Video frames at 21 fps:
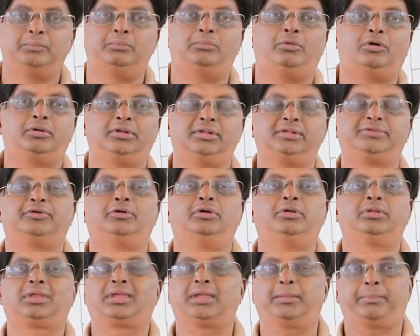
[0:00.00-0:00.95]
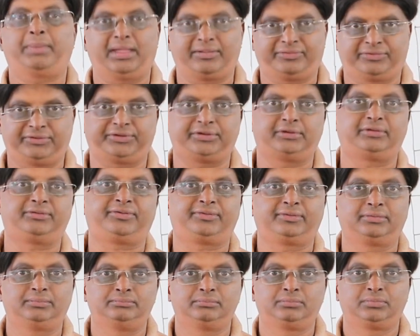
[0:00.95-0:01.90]
models on
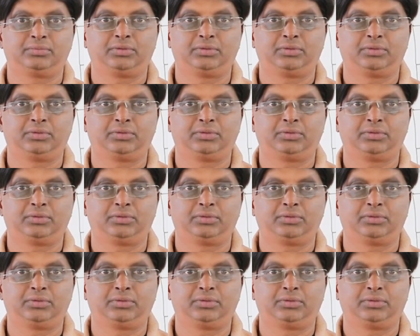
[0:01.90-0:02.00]
capacitors.